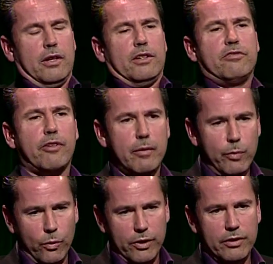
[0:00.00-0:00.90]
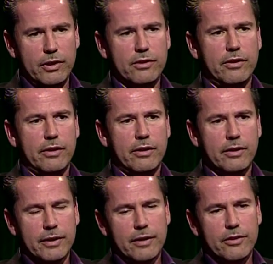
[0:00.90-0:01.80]
It's very important that they're
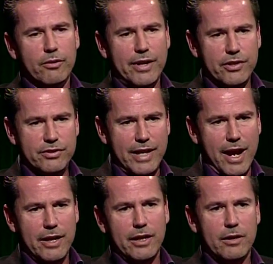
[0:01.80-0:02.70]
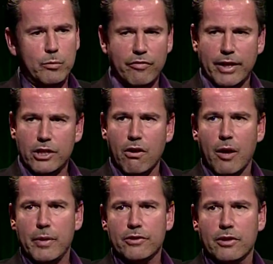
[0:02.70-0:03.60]
understanding and provide
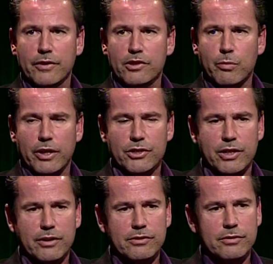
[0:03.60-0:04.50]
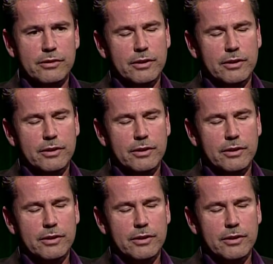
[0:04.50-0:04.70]
comment on these projects.